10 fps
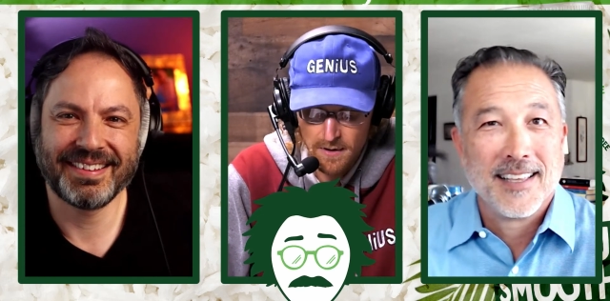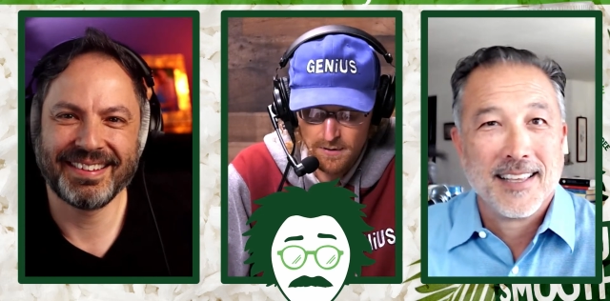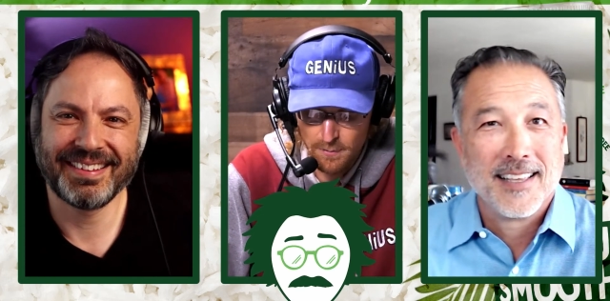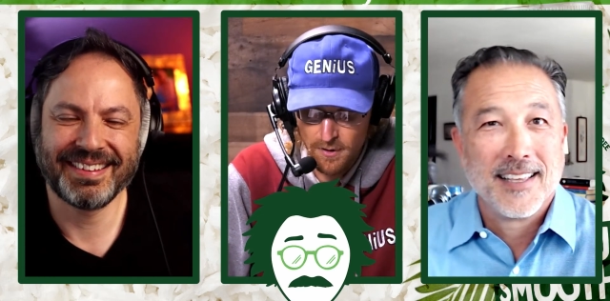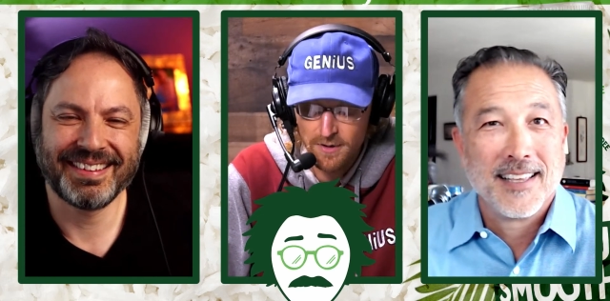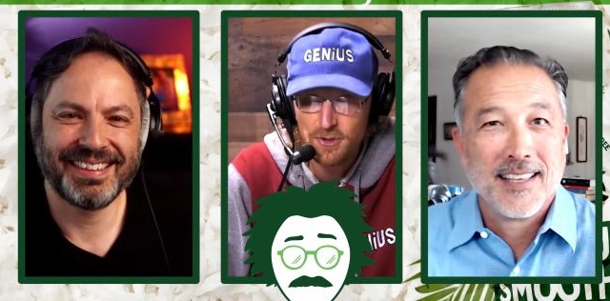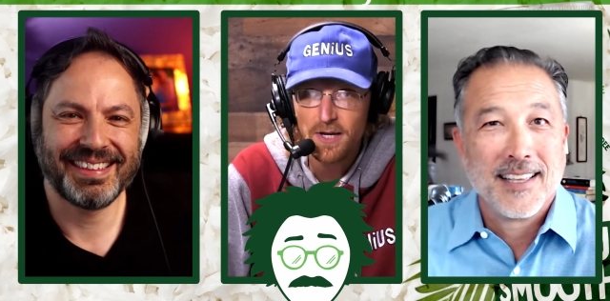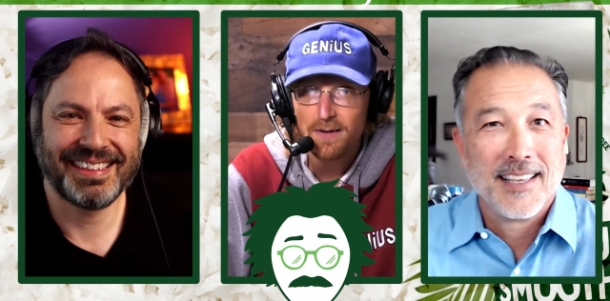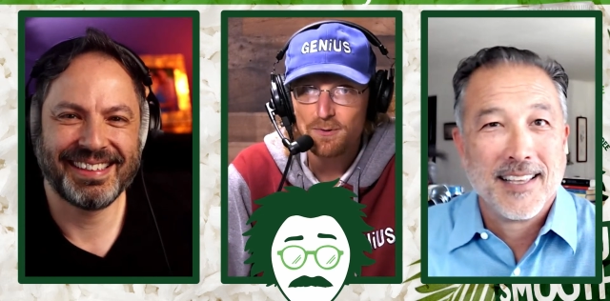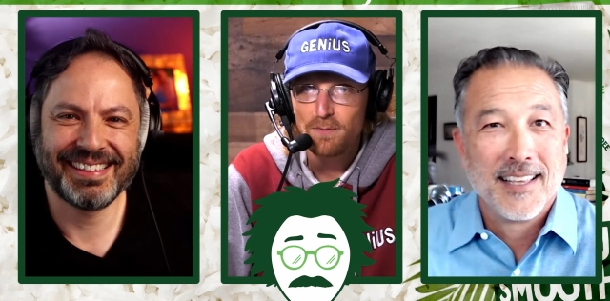Speaker 1: LeBron
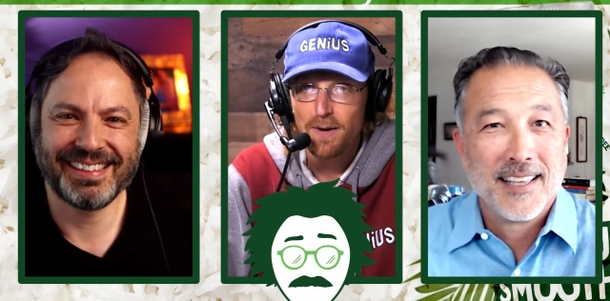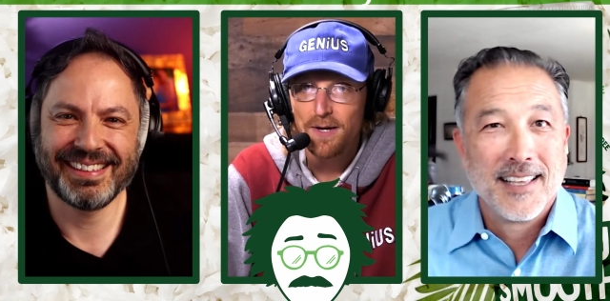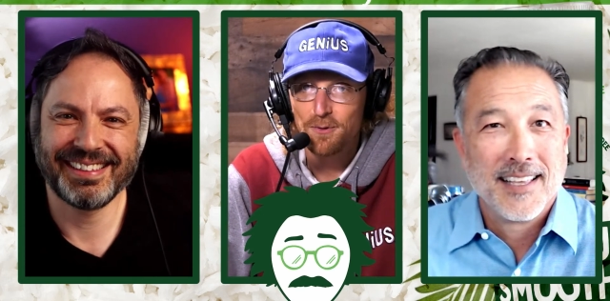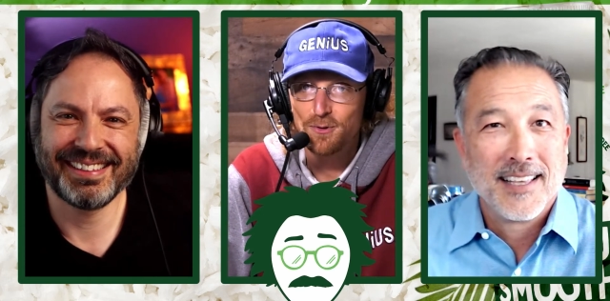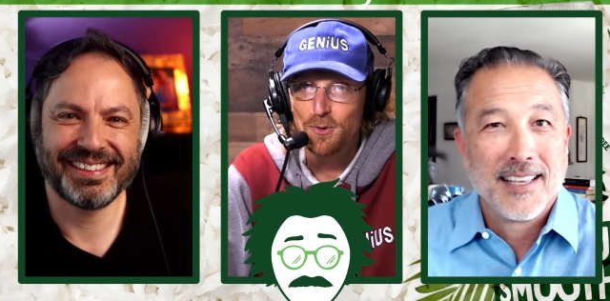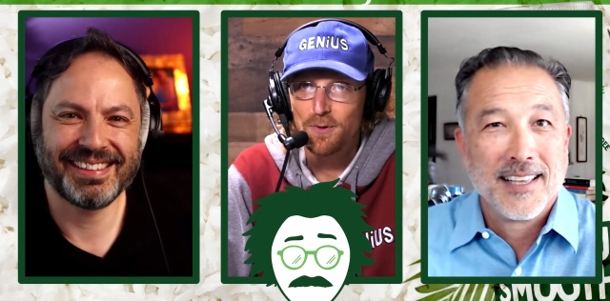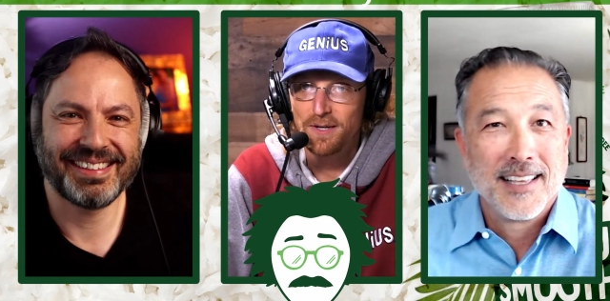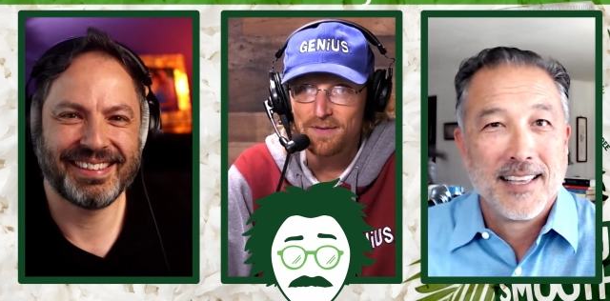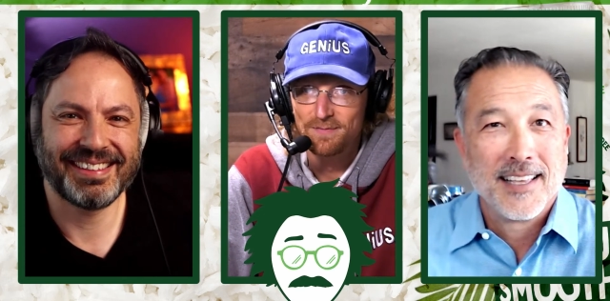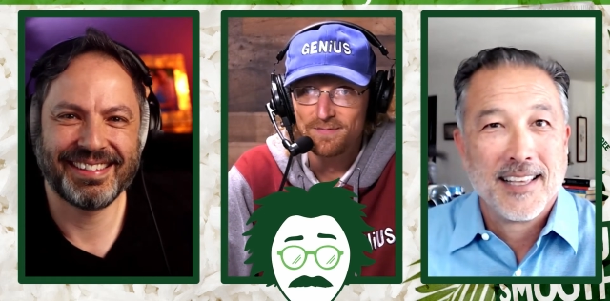James or Michael
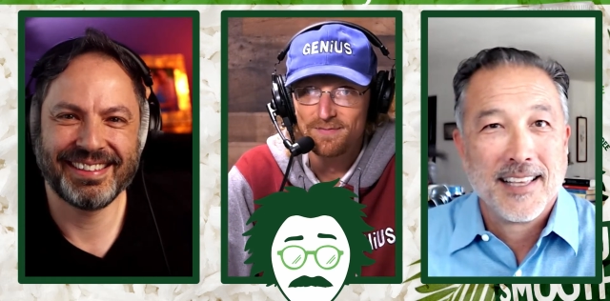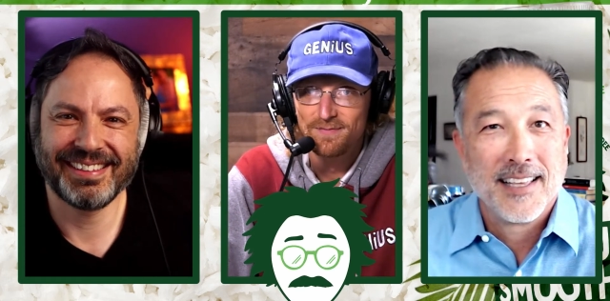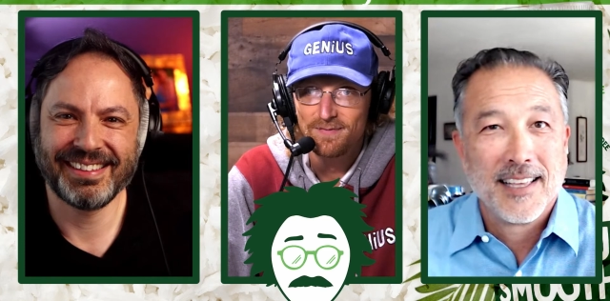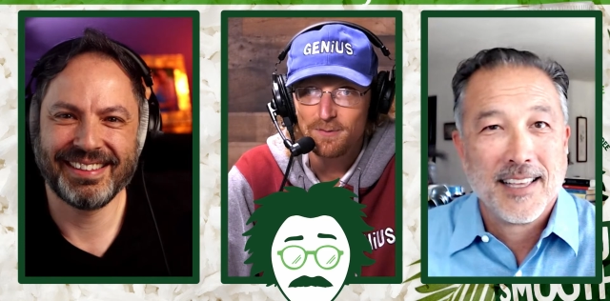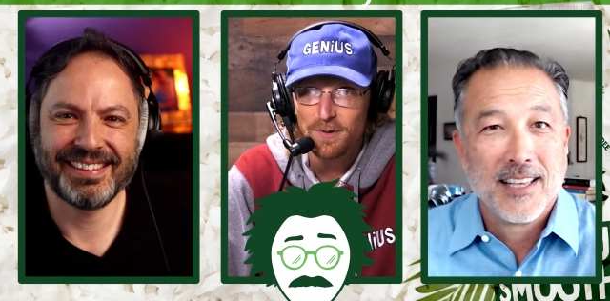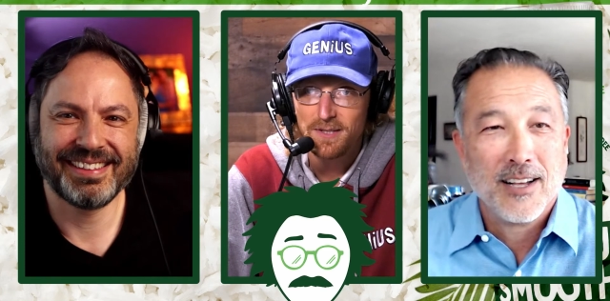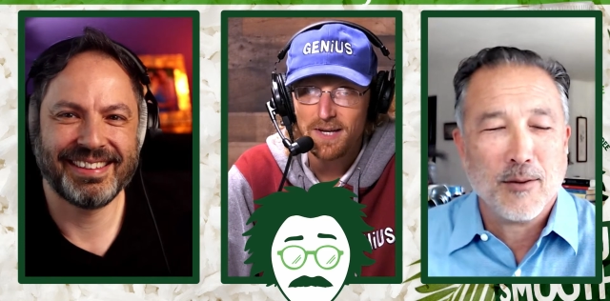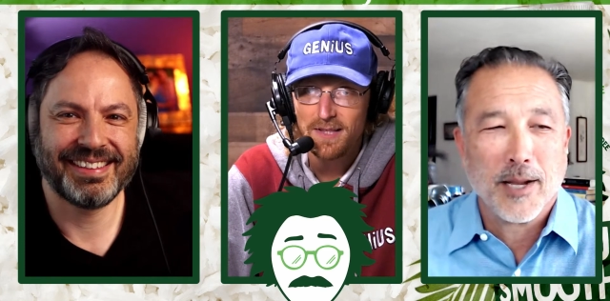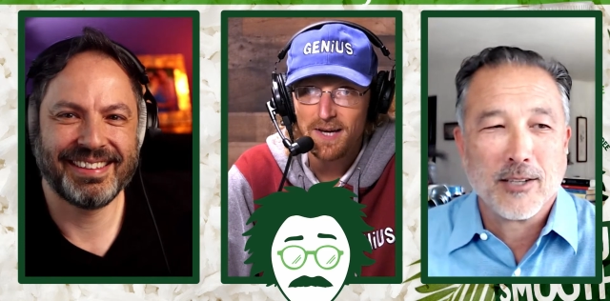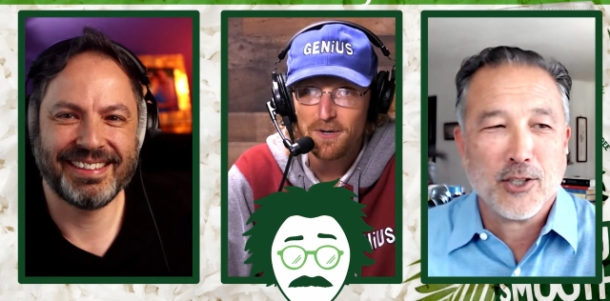Jordan? want to
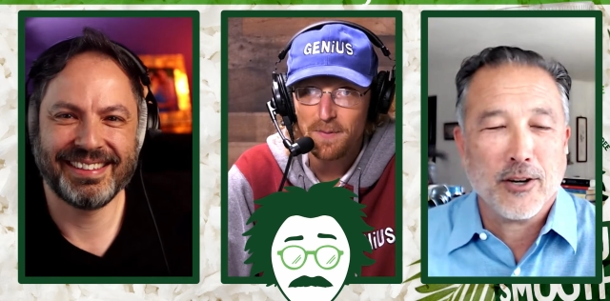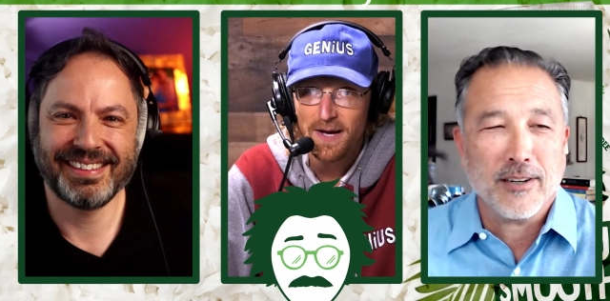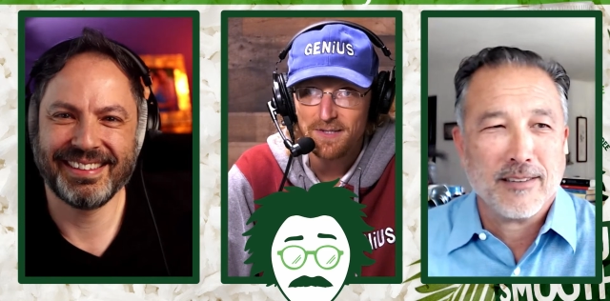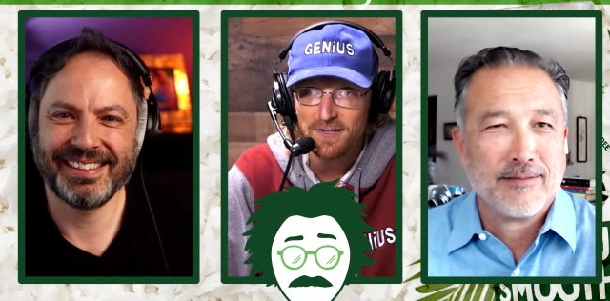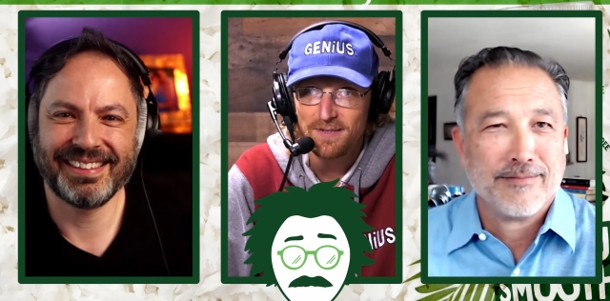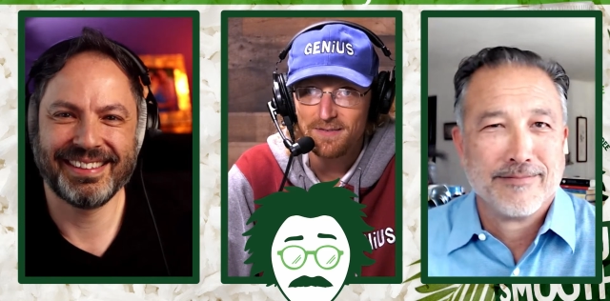take oh, that or pass it?